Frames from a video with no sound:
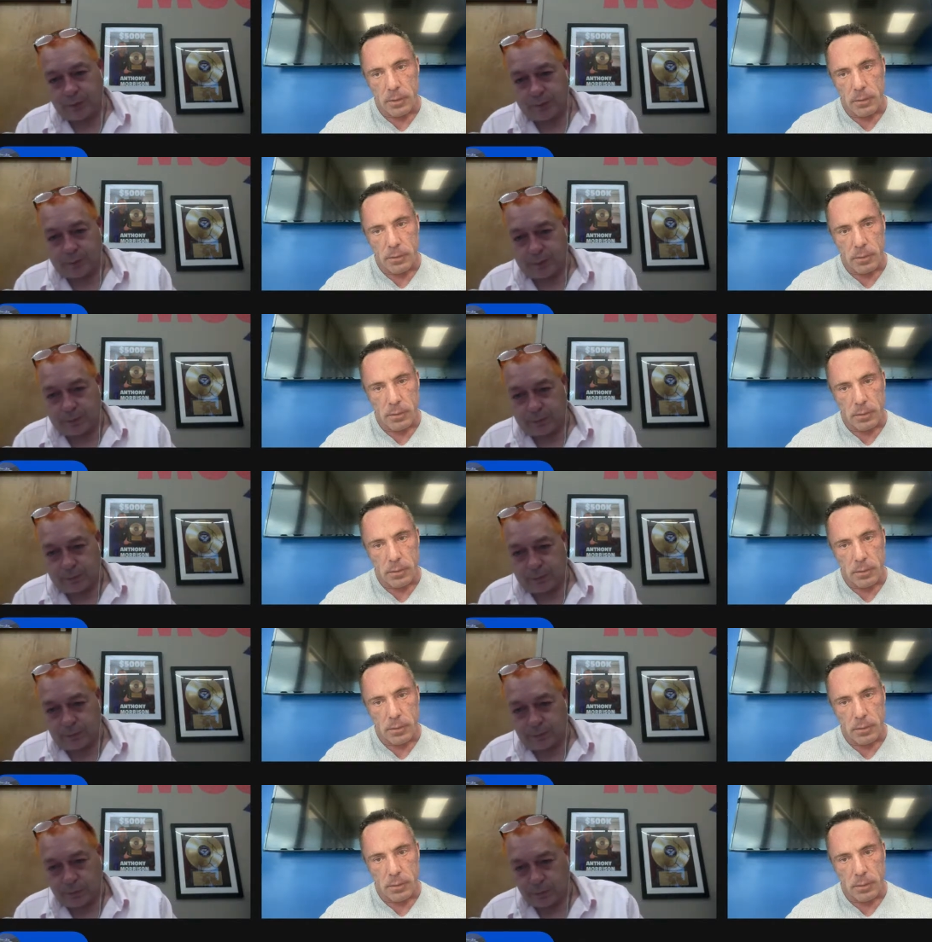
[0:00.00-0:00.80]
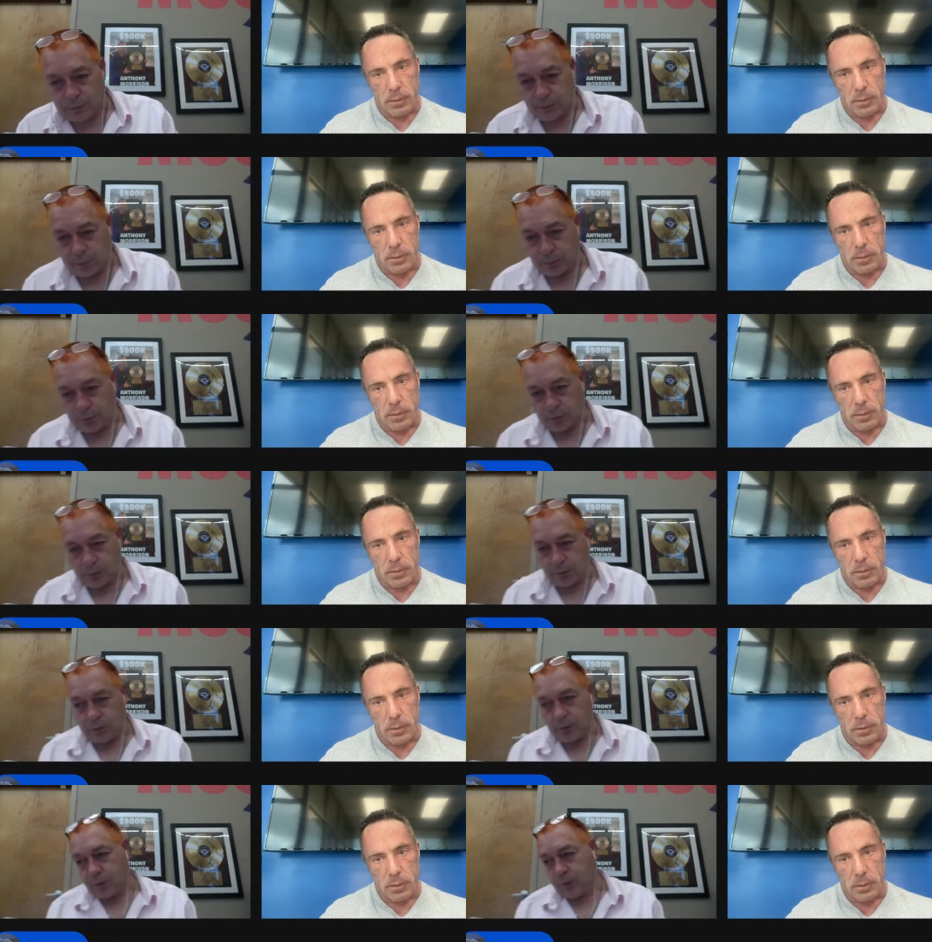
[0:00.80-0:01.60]

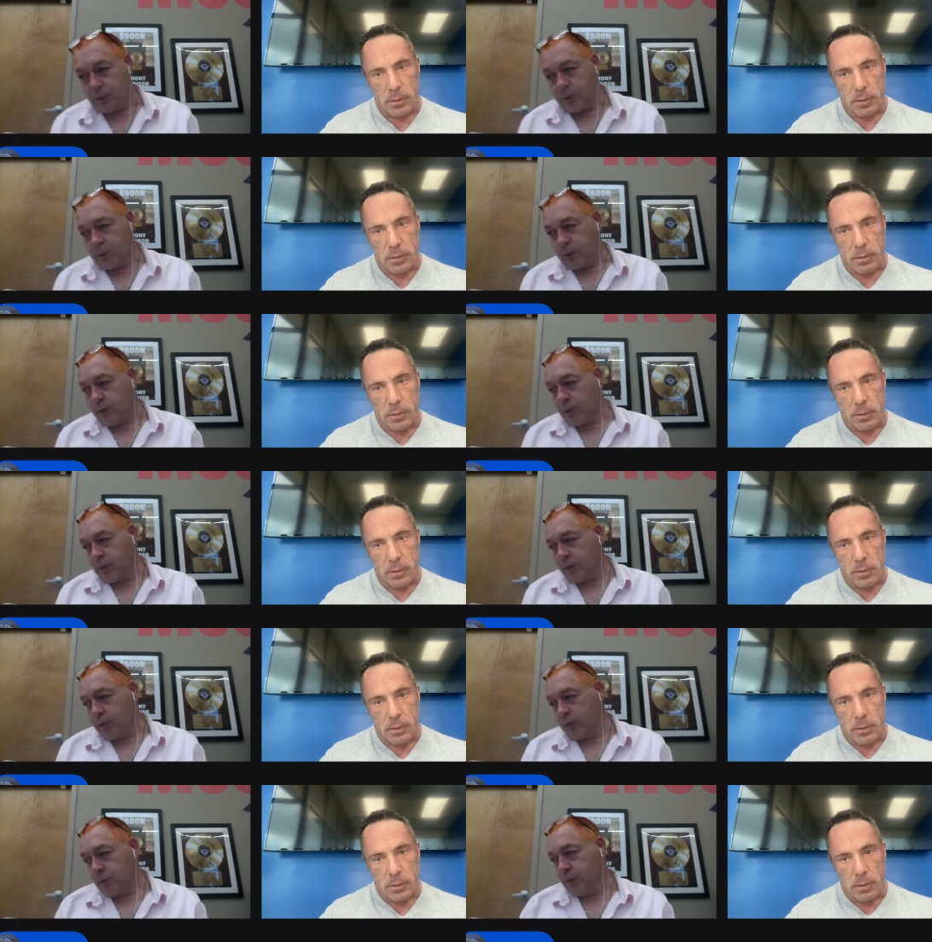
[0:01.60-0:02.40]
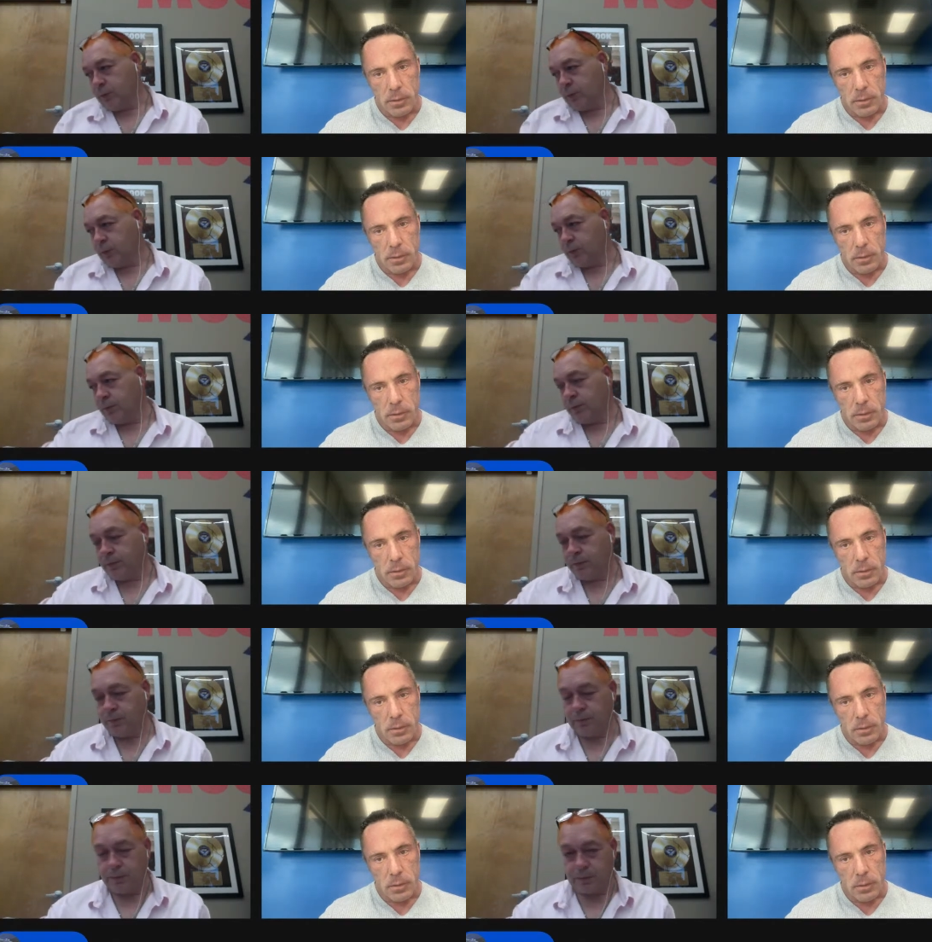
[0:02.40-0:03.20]

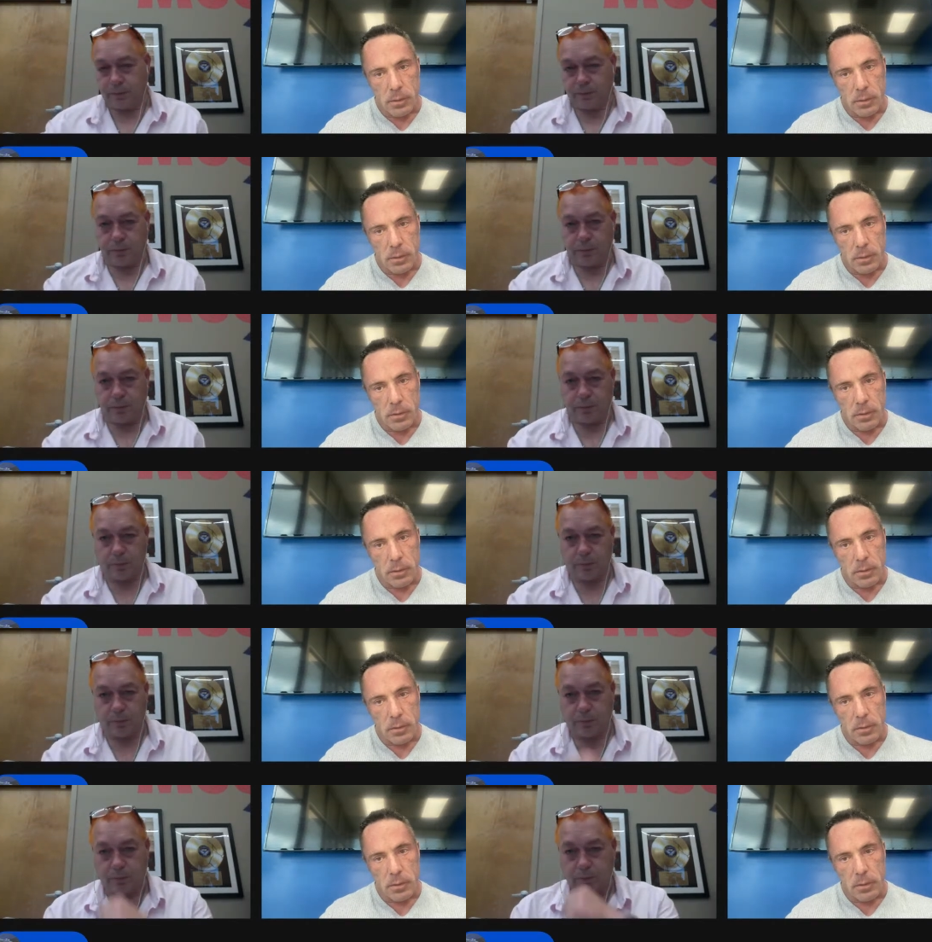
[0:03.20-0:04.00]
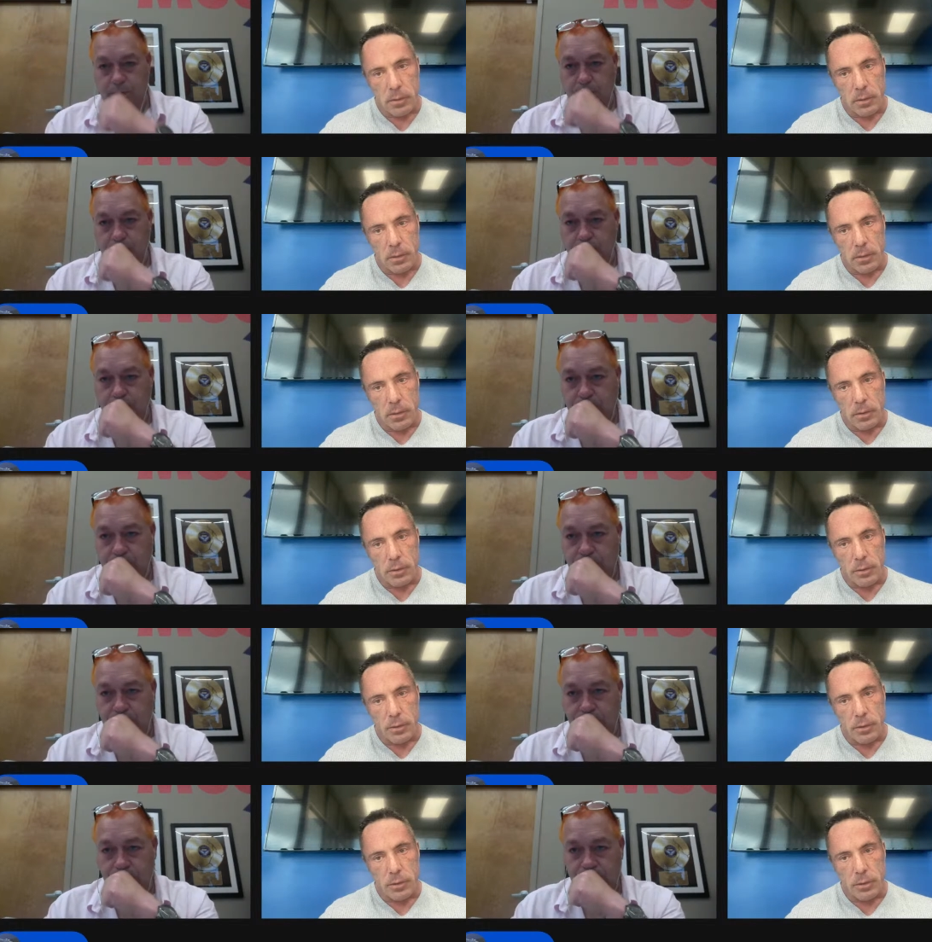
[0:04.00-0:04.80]

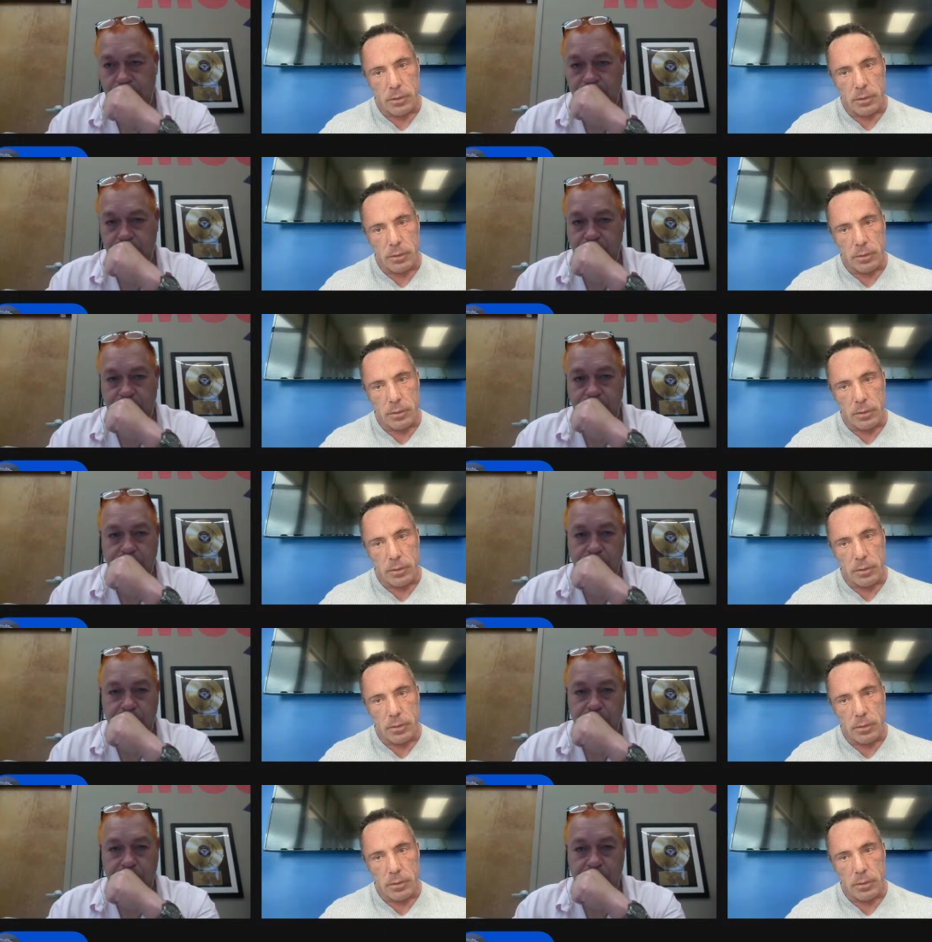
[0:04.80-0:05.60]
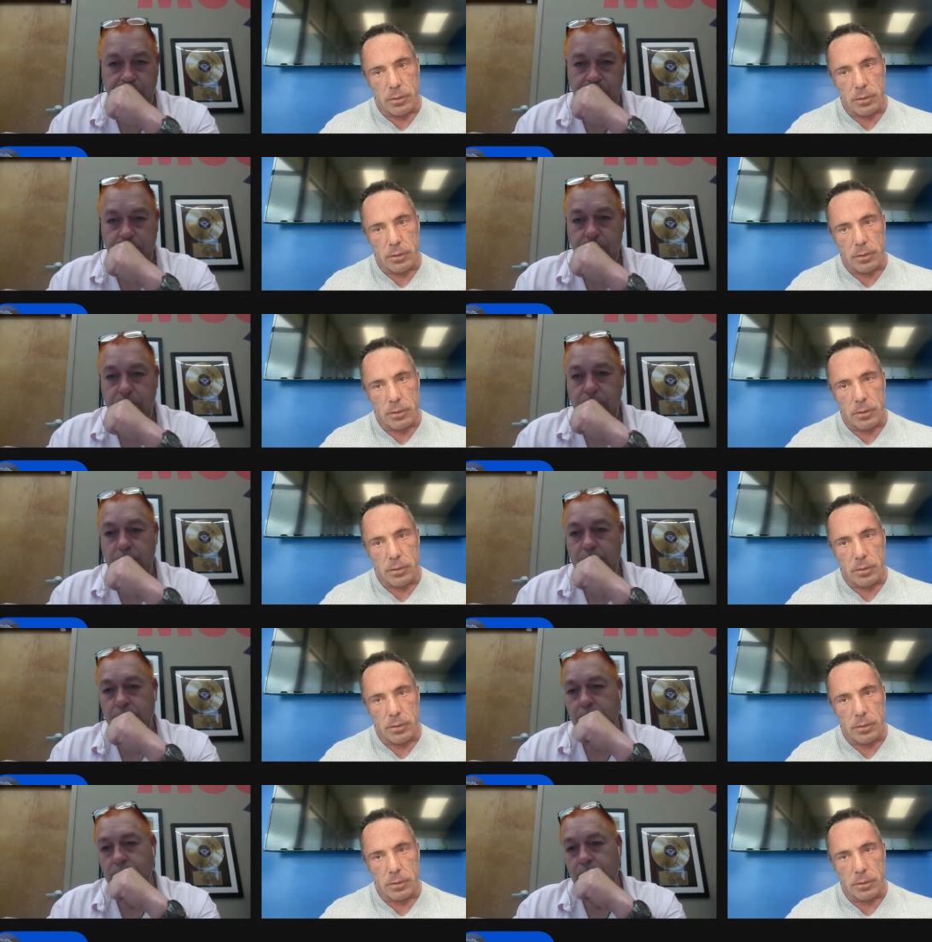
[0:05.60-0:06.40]

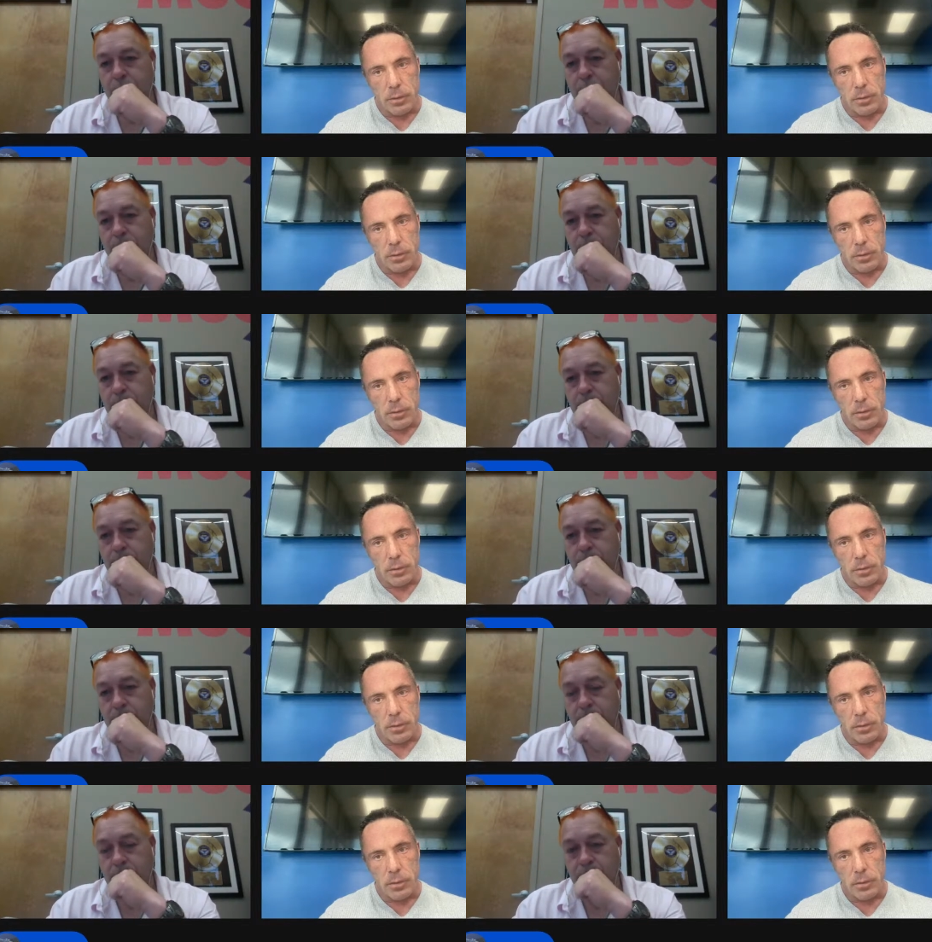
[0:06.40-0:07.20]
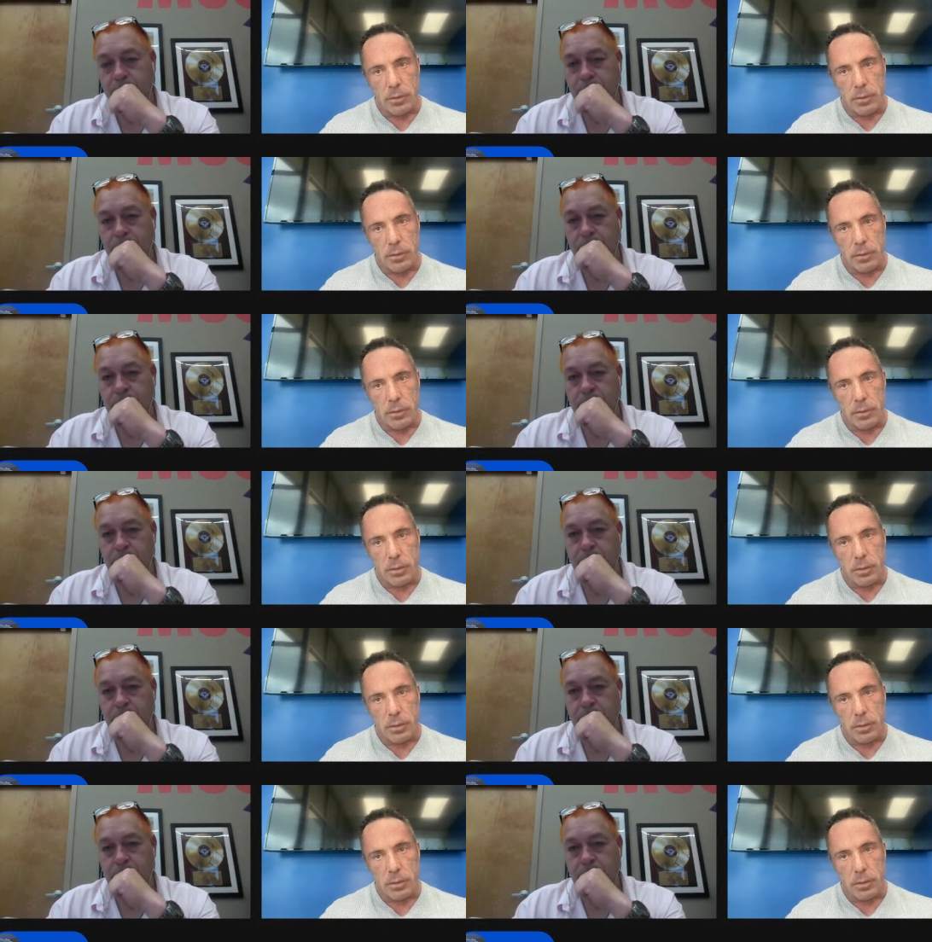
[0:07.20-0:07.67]
No one is speaking in this clip.